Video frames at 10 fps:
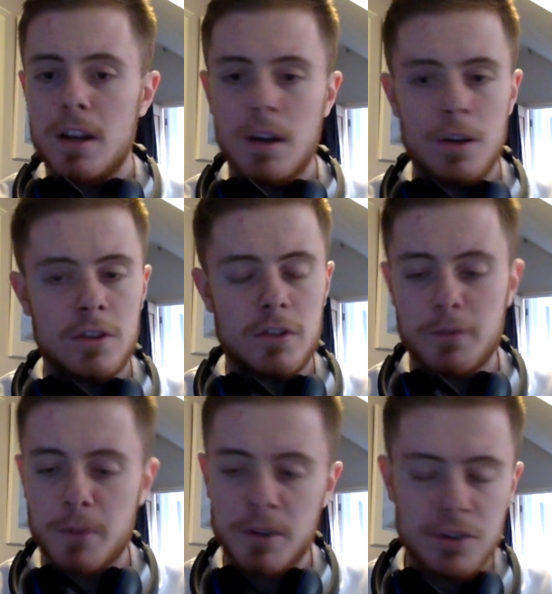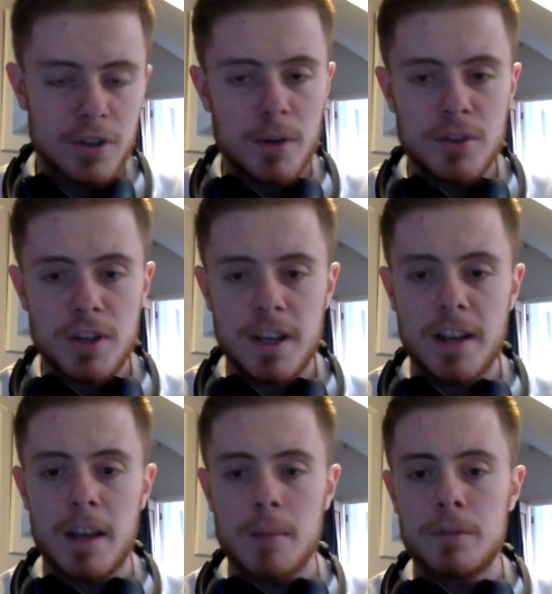Loads of information. Go and check
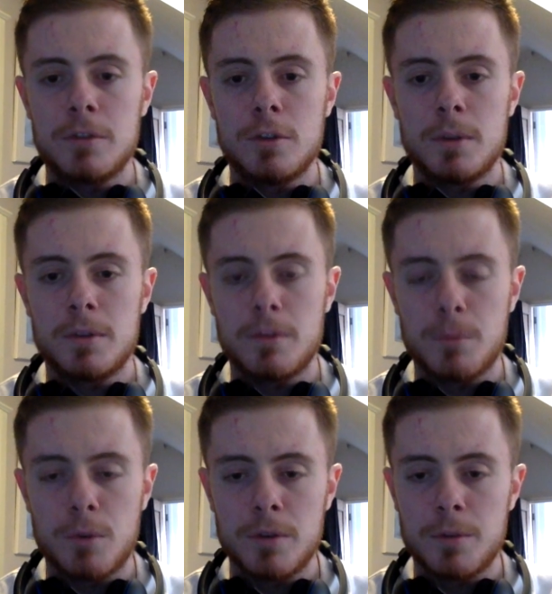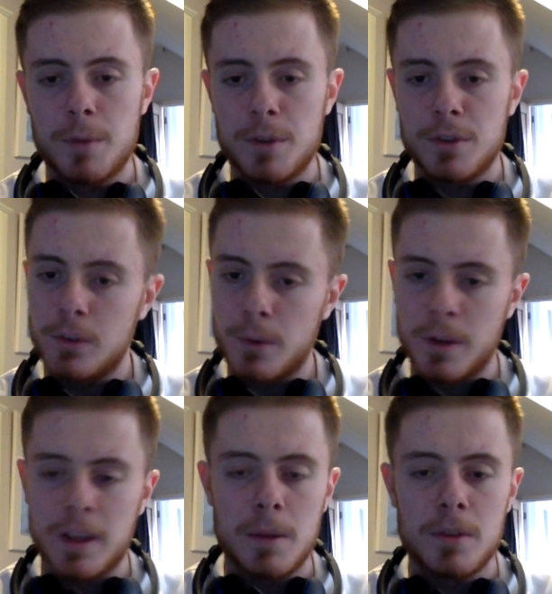out Game Informer for more information, so I
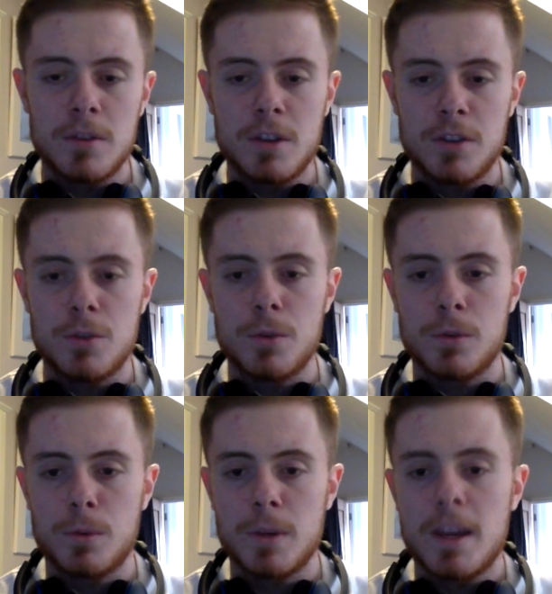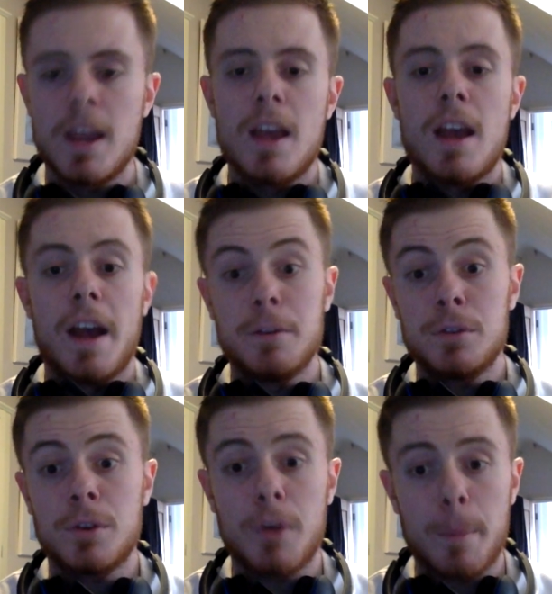can keep this nice and short and sweet. And you've
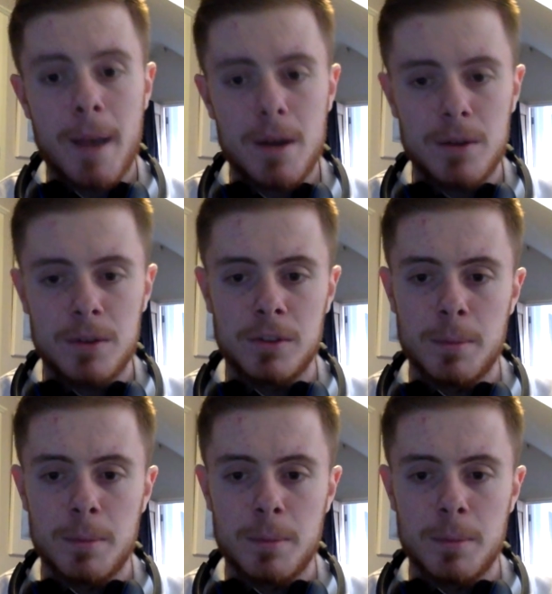also got the Pouncers.